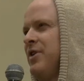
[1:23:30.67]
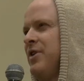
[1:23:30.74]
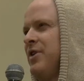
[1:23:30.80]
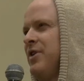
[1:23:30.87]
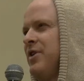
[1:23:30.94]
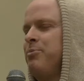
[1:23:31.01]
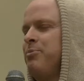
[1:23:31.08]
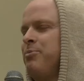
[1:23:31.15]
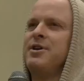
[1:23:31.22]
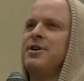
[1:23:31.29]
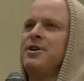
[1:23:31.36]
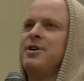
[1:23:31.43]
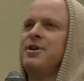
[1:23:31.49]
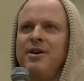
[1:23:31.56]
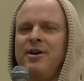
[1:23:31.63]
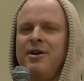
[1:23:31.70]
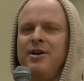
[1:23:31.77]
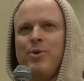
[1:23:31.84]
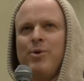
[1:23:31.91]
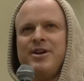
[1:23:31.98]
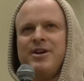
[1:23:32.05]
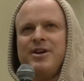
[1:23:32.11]
But then when he came to
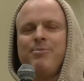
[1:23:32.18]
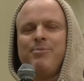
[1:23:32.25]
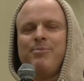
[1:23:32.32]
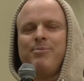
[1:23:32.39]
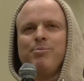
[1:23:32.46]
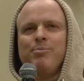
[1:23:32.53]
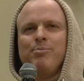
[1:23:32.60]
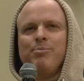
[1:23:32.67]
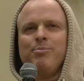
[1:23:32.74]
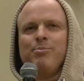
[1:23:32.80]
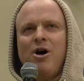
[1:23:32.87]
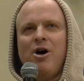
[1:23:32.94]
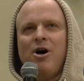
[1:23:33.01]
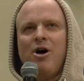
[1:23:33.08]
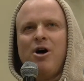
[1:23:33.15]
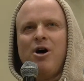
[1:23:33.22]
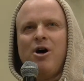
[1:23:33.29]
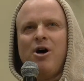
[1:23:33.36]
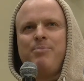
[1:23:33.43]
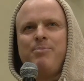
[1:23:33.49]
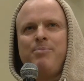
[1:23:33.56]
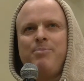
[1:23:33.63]
Mayapur and he saw the
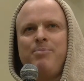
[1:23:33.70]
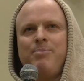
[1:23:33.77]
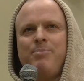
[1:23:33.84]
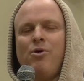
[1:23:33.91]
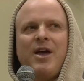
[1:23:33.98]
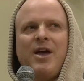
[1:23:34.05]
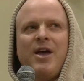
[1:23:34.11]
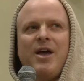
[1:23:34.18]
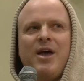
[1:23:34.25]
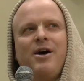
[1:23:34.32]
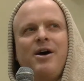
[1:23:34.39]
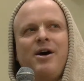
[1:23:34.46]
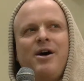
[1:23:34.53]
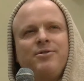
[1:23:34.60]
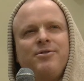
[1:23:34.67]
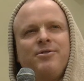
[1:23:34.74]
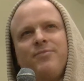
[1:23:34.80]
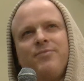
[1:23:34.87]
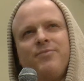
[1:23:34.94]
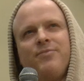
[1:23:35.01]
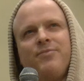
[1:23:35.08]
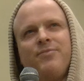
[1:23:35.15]
hut, and he
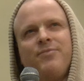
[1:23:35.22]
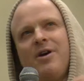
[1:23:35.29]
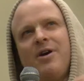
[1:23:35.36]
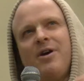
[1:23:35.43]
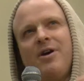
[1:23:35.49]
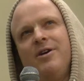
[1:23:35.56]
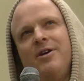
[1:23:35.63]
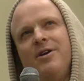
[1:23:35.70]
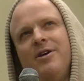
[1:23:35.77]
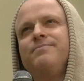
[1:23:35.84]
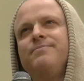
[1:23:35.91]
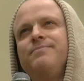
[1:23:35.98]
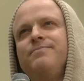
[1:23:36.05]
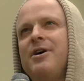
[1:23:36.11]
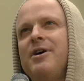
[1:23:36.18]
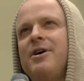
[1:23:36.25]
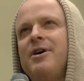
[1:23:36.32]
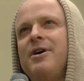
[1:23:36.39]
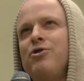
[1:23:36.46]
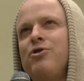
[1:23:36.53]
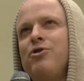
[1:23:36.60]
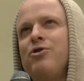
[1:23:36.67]
first
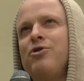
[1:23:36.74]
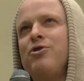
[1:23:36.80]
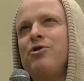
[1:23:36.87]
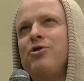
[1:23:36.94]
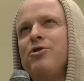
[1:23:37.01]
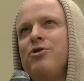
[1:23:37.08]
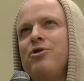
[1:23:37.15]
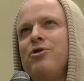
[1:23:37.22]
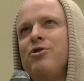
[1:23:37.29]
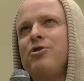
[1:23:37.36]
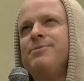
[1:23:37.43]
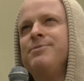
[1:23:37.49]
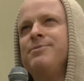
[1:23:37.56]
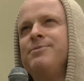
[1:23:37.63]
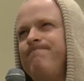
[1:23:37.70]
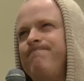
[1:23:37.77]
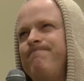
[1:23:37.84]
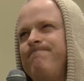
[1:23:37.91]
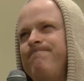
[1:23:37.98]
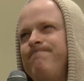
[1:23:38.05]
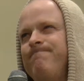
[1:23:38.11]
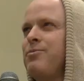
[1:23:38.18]
went into the hut,
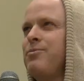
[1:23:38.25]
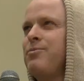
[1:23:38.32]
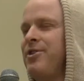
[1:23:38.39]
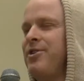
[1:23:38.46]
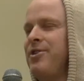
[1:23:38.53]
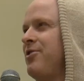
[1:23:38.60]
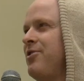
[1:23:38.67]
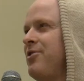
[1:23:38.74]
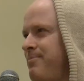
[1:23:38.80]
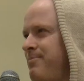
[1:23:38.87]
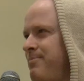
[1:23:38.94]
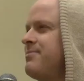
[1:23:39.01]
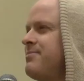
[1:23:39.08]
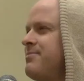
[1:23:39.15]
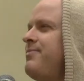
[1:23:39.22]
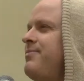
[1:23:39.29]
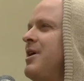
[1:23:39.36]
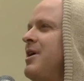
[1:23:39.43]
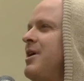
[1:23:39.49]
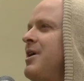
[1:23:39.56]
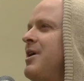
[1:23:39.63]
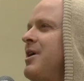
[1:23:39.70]
he said, this is
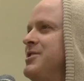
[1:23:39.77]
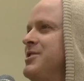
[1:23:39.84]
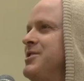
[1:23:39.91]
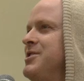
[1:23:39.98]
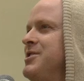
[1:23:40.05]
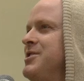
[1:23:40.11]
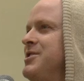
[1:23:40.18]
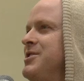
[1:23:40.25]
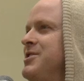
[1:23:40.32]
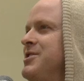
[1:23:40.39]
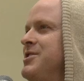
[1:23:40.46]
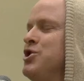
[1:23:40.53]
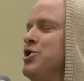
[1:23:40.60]
real opulence.